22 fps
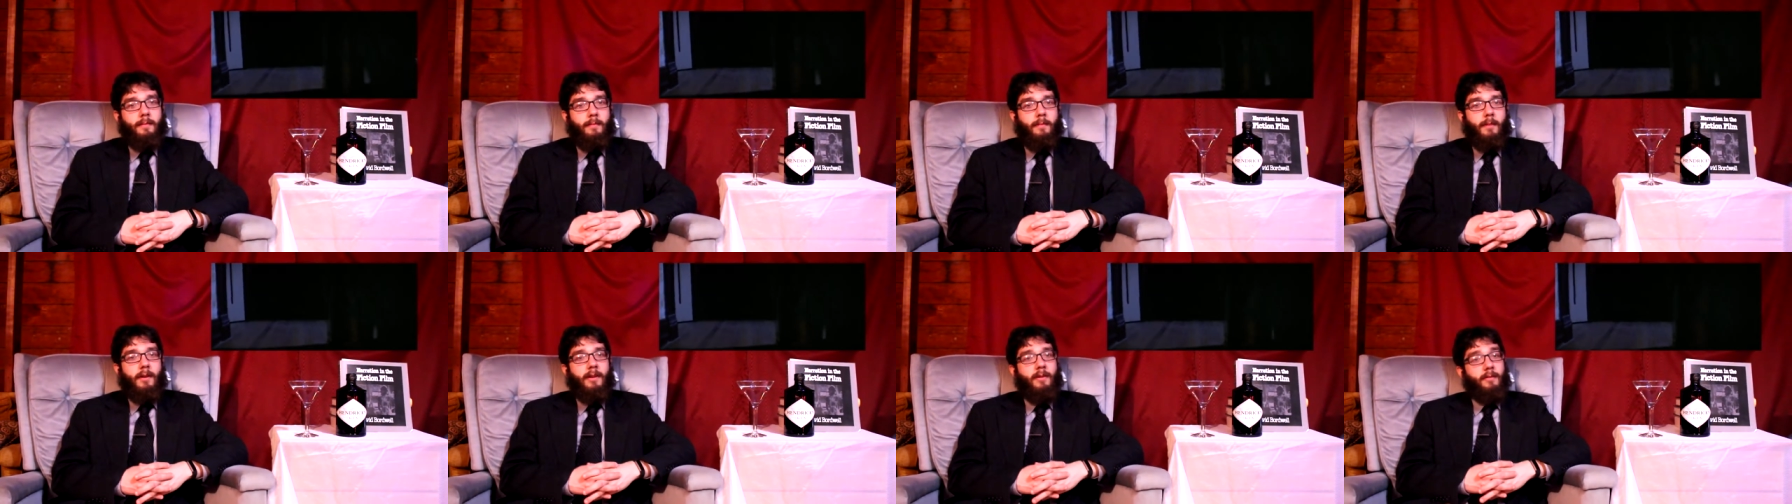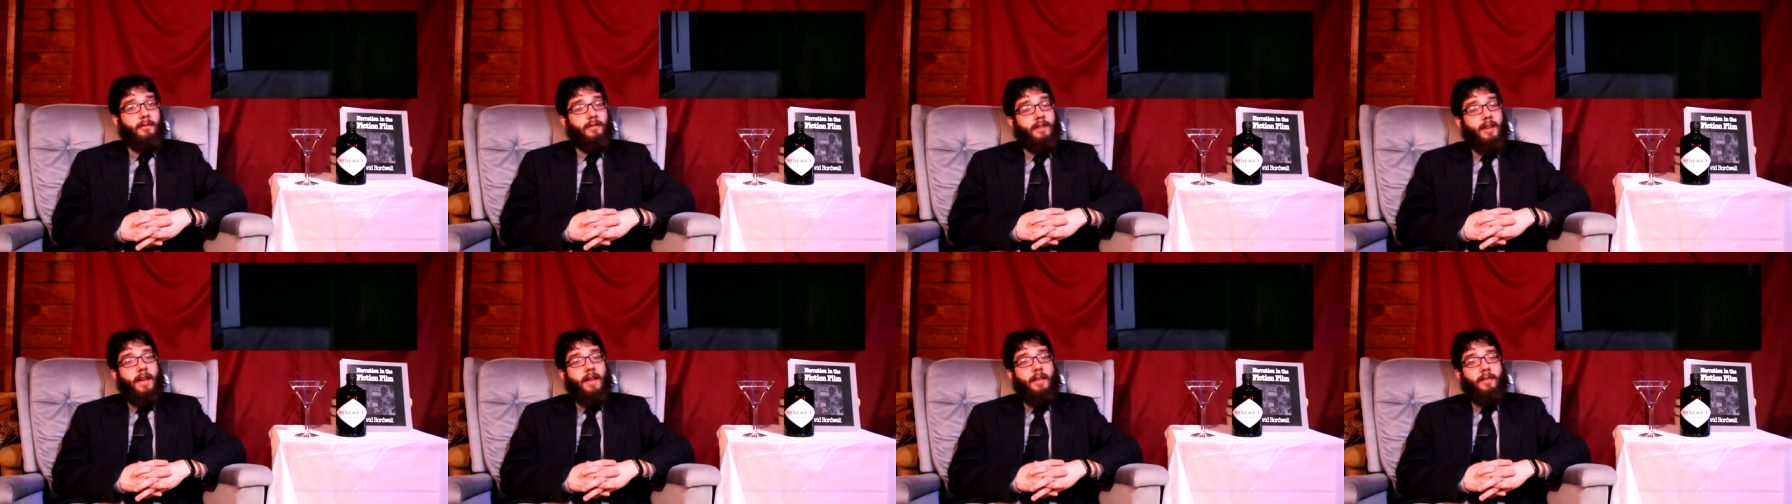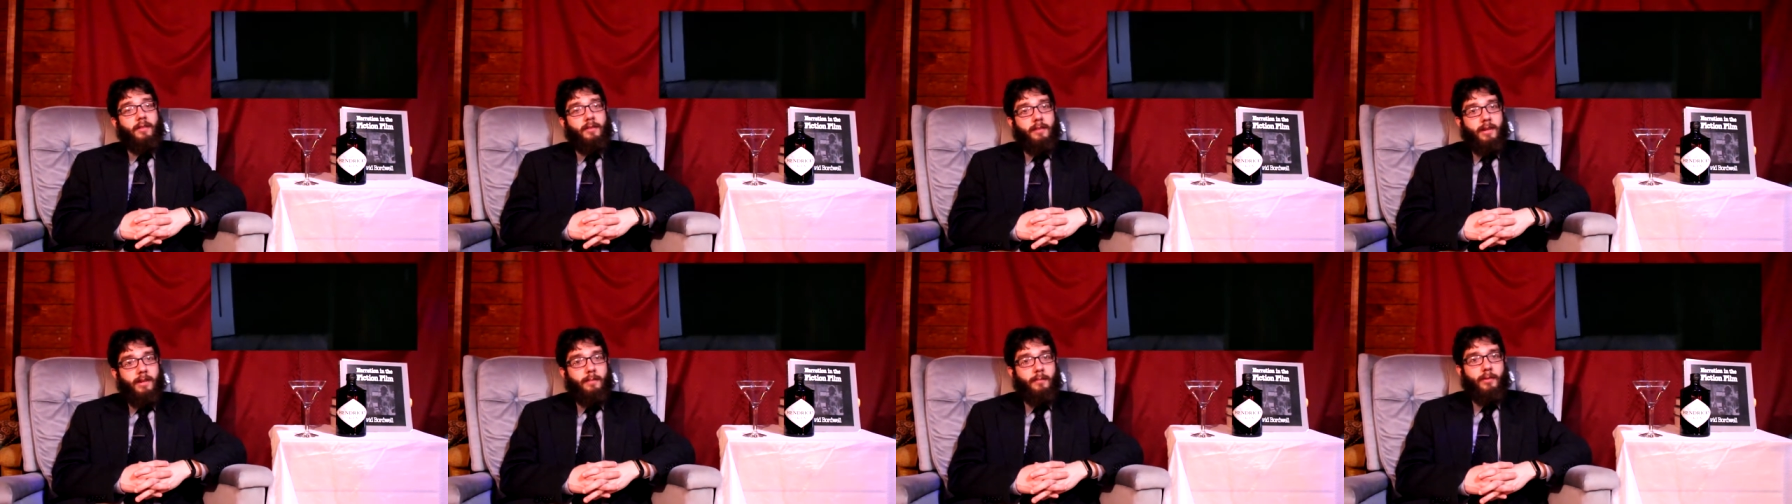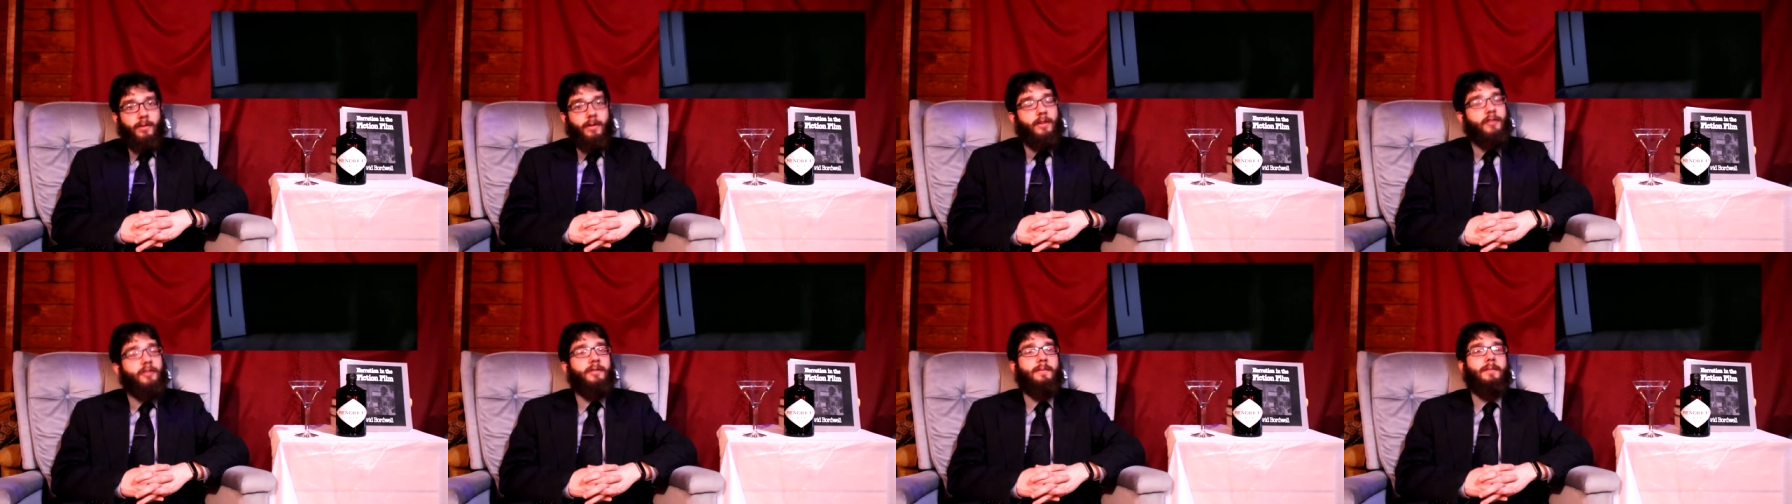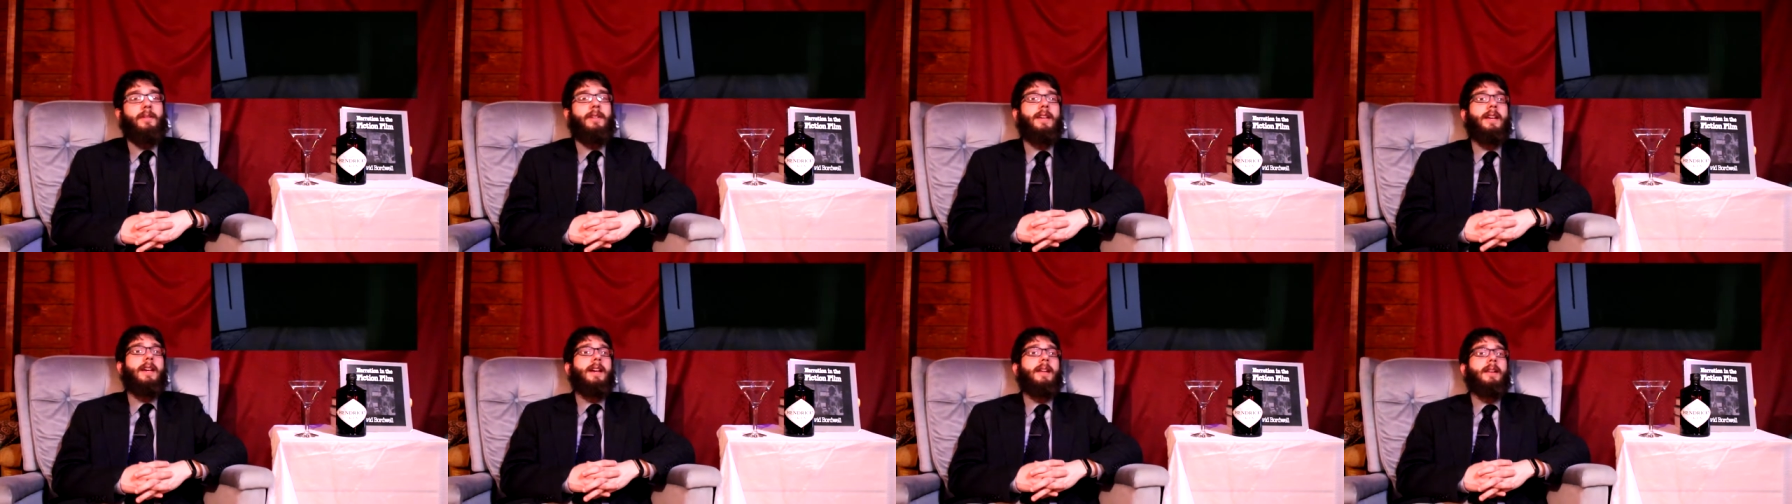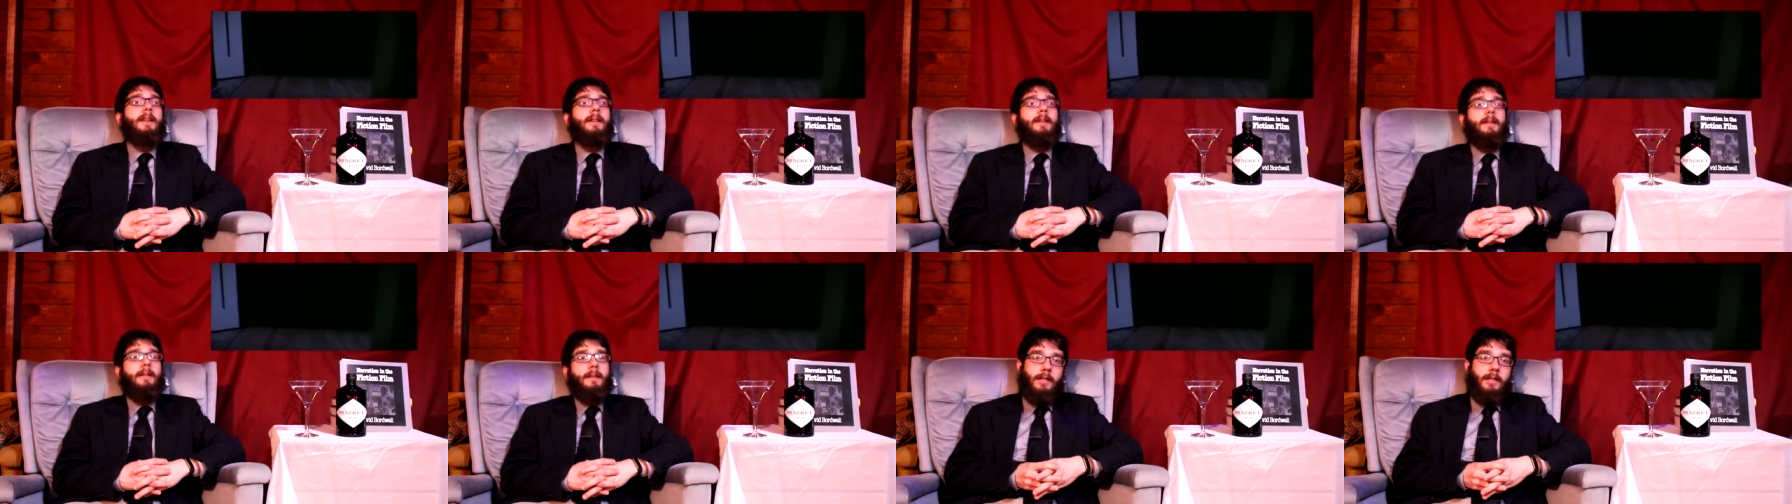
money was gathered, and production began.